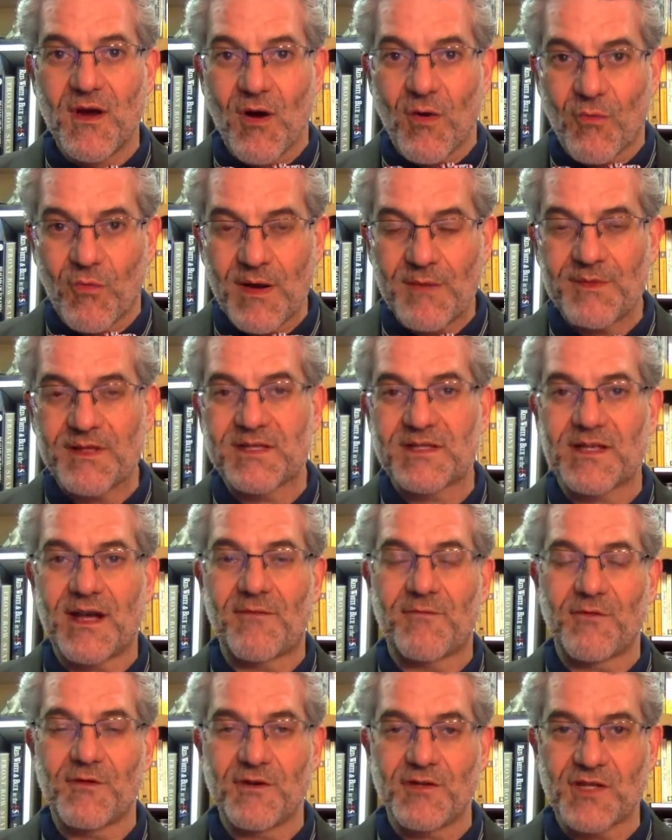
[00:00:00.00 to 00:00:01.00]
women's
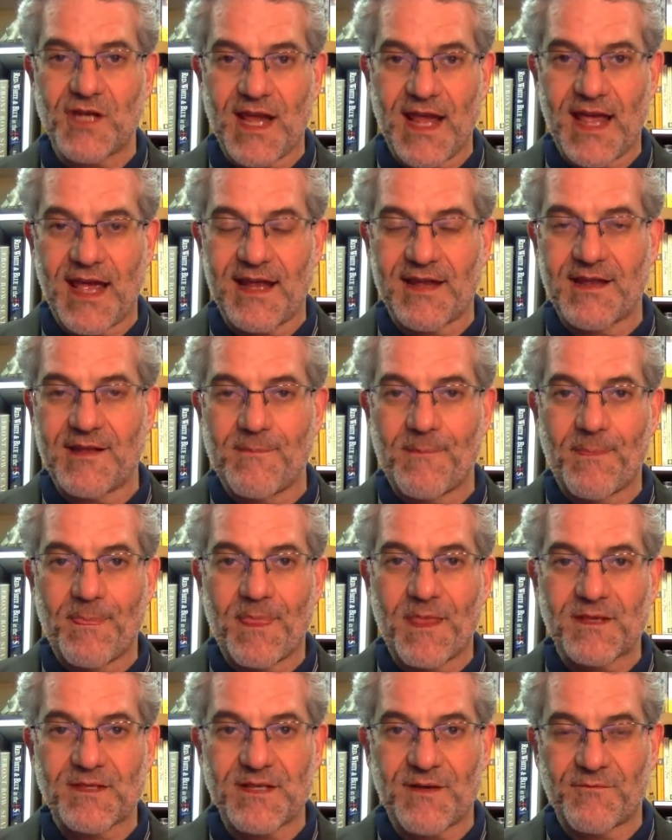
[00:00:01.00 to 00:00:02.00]
suffrage and
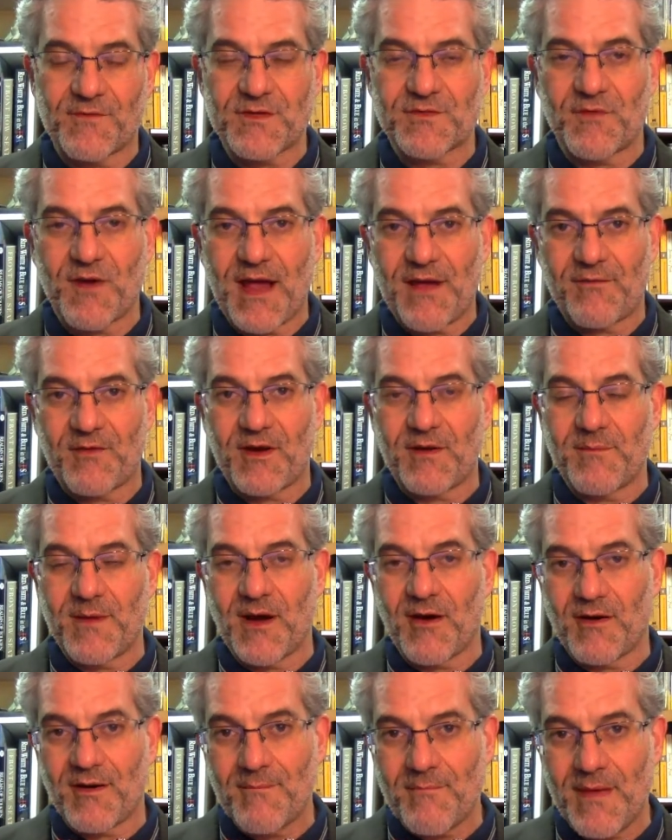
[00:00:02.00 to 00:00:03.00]
suffrage for African
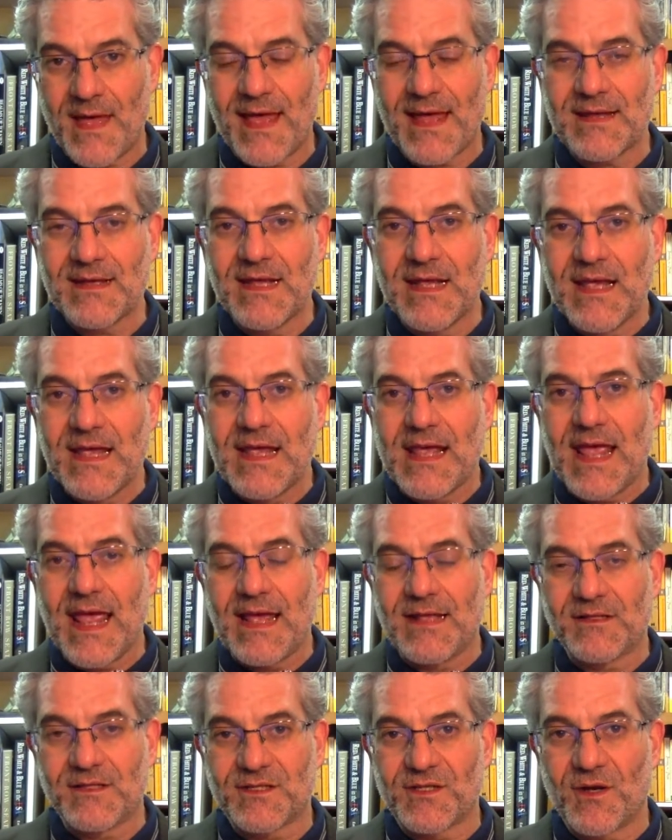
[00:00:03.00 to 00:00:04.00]
American men.
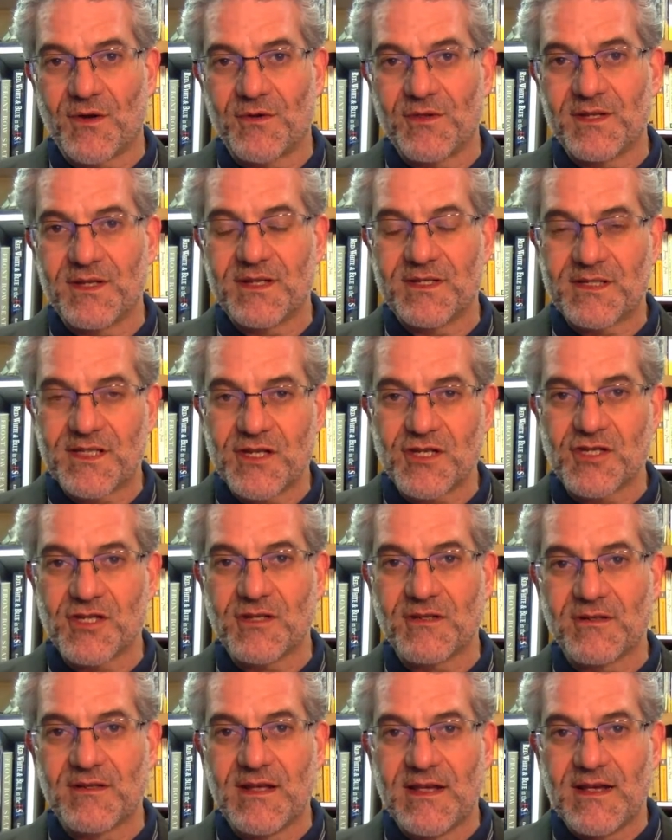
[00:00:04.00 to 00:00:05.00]
And so the
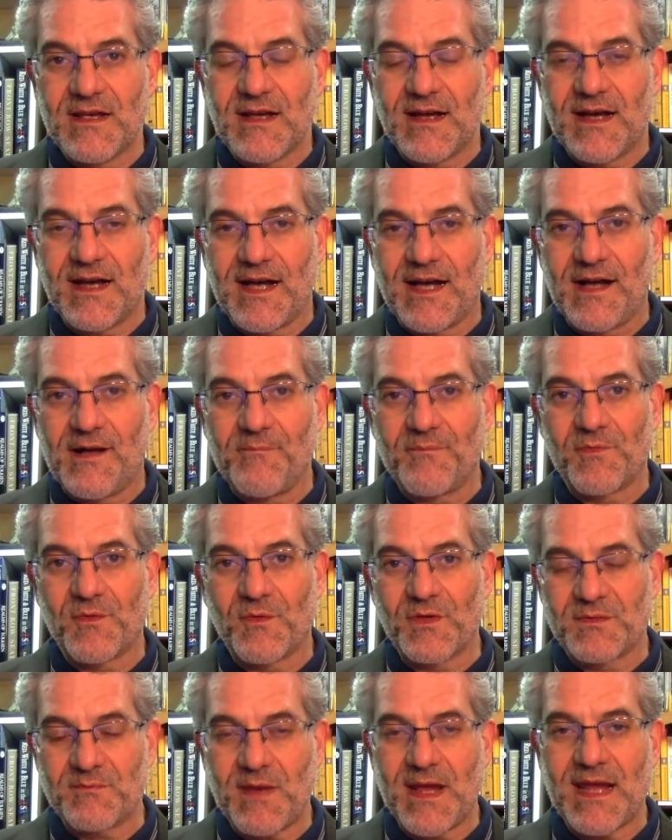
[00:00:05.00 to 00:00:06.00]
decision
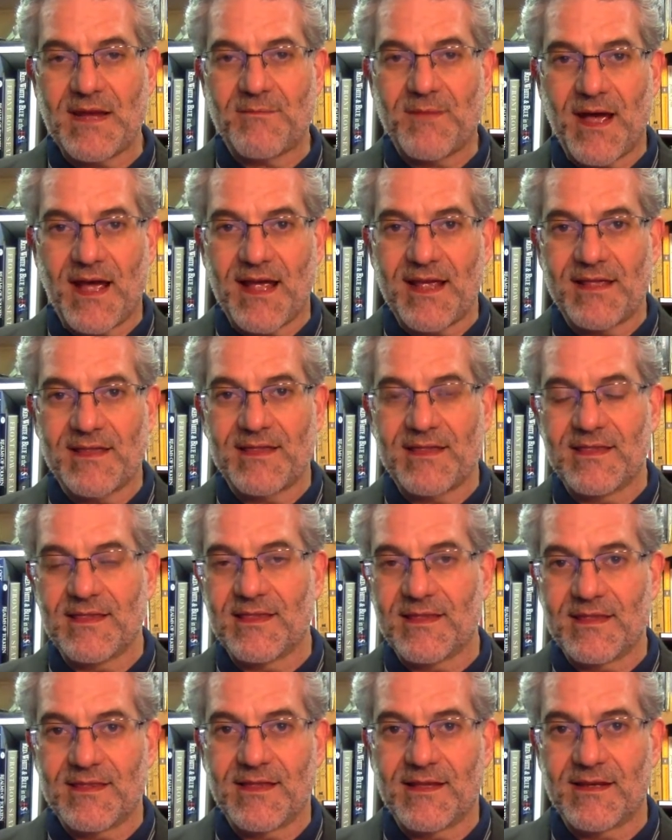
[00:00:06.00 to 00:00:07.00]
was made by
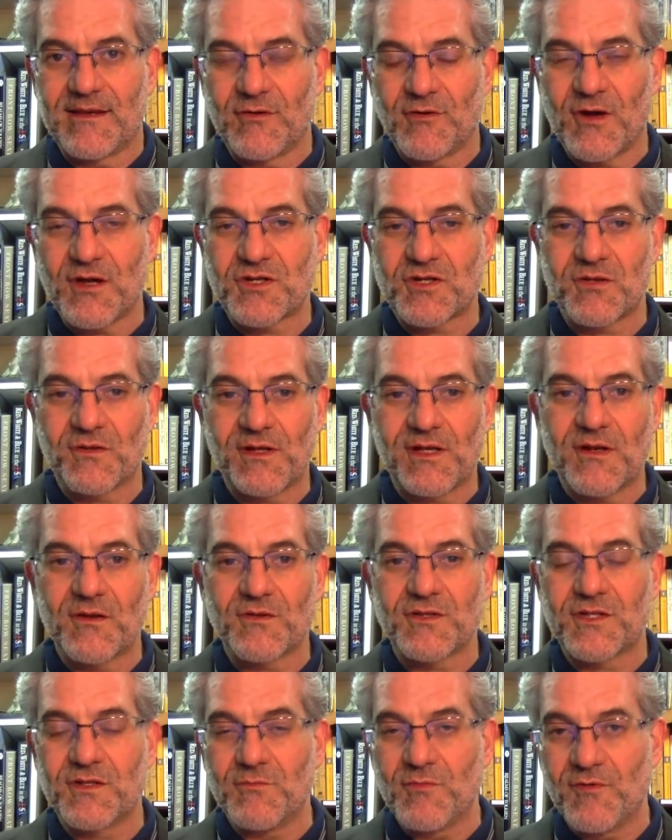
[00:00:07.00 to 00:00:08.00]
the congressional
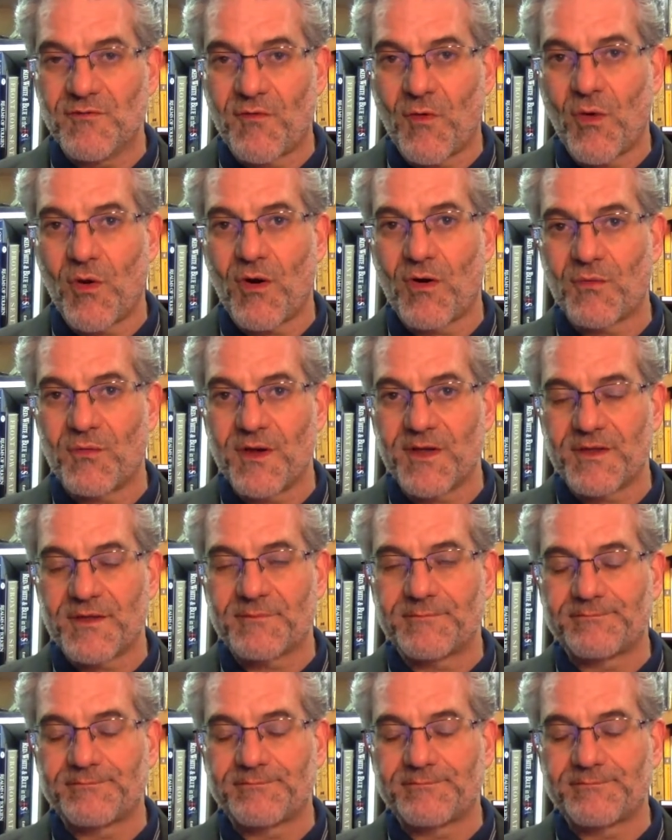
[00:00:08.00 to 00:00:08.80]
leaders to move forward with